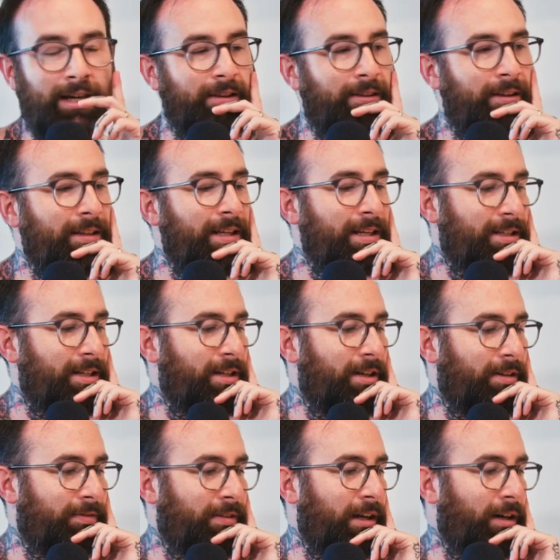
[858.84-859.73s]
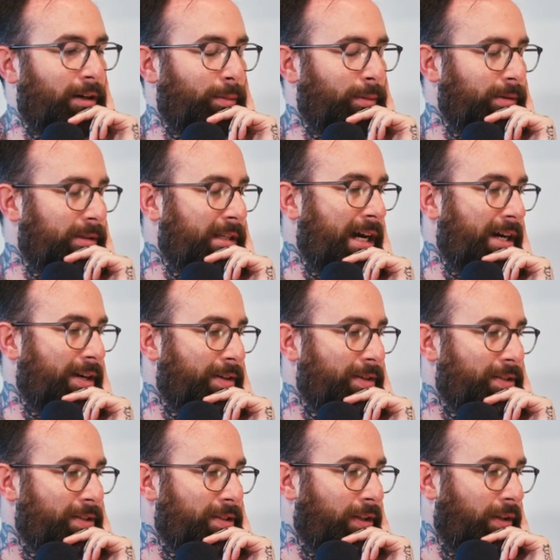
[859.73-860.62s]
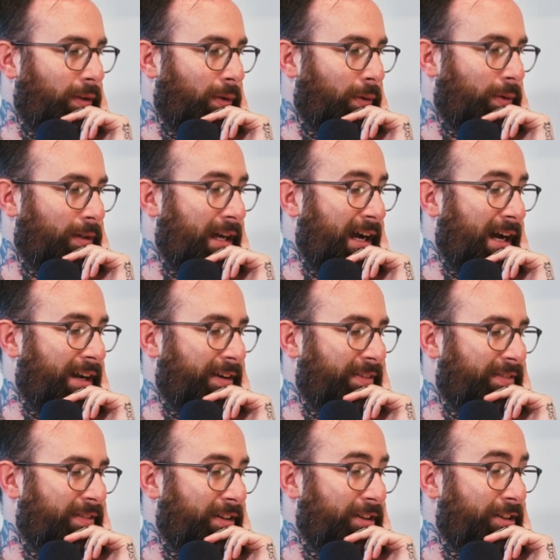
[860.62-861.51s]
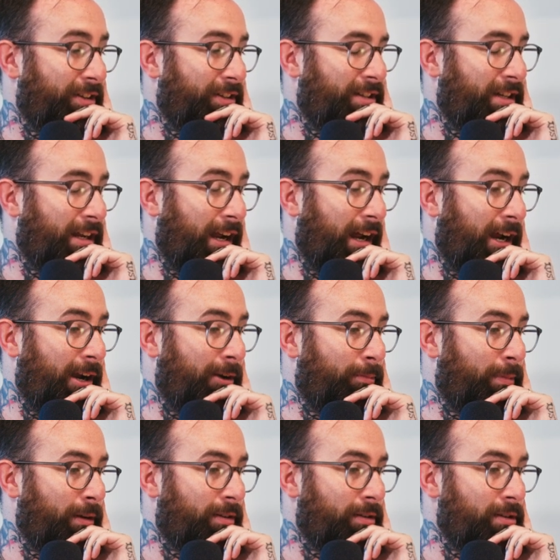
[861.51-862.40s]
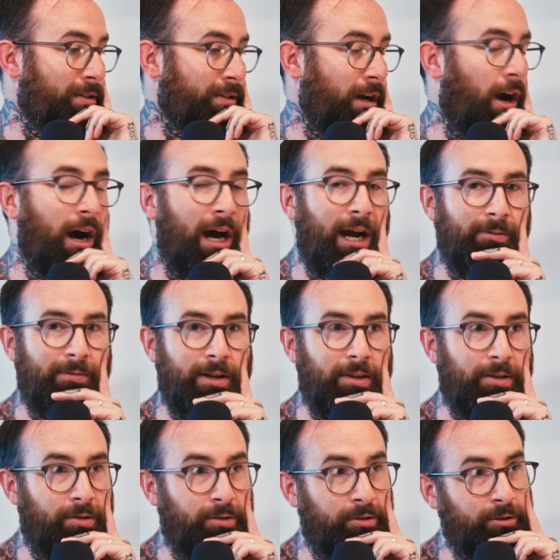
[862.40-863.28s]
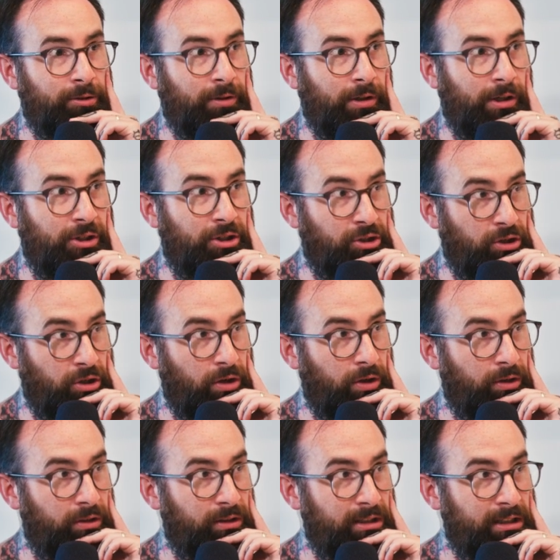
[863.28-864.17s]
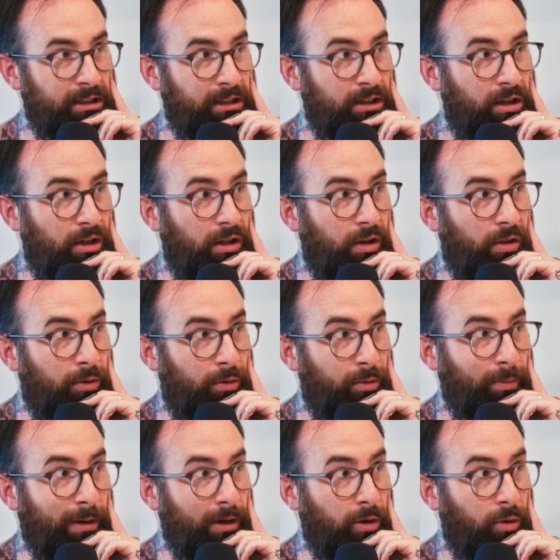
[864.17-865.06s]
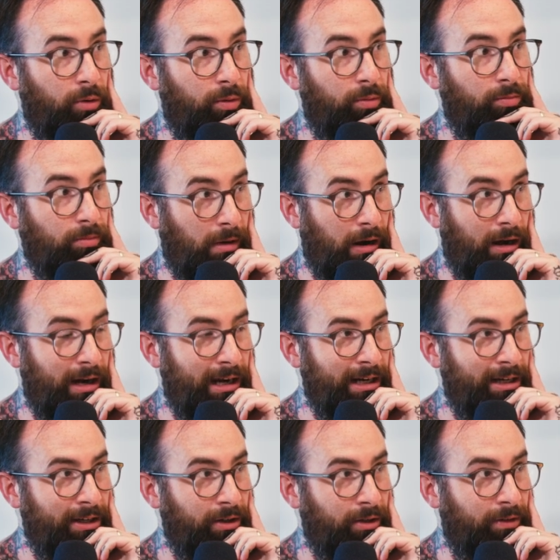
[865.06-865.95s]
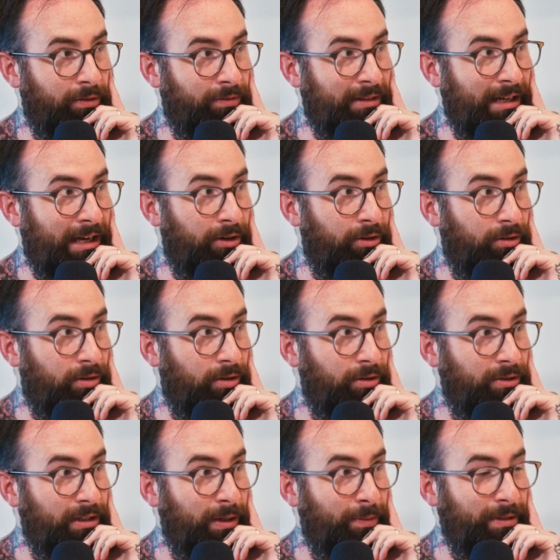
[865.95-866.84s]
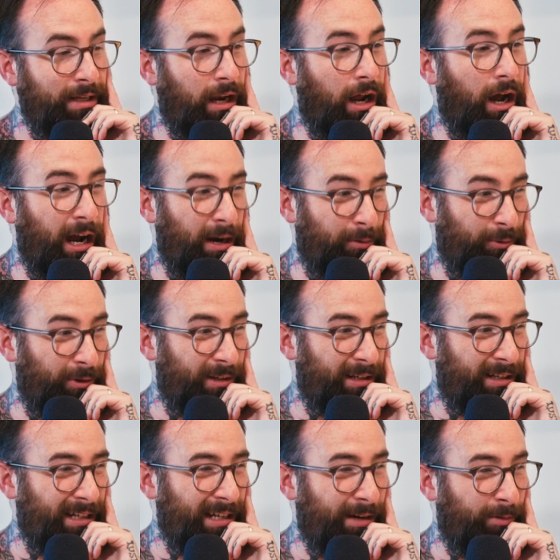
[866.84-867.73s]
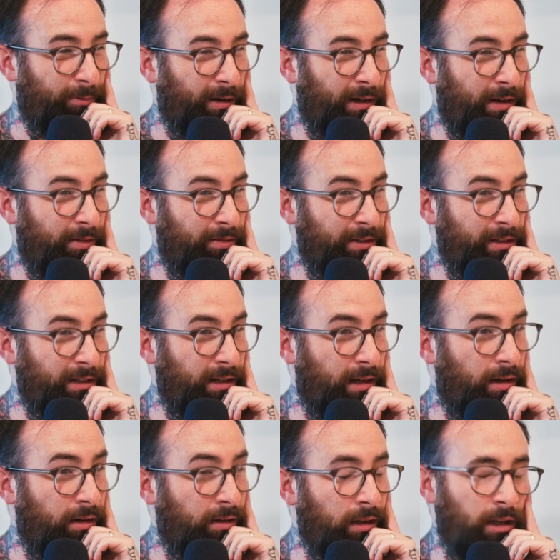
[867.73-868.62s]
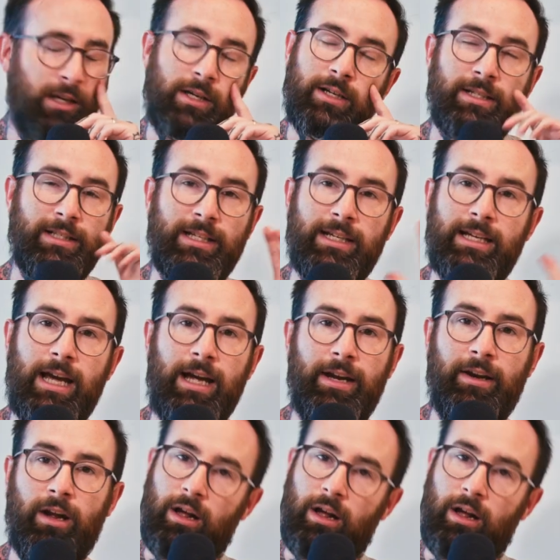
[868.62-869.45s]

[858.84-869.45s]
I think that's enough terrible tattoos to look at for today, because I went through a journey through my own mind of tattoo concepts that I wanted to get when I was young. Because again,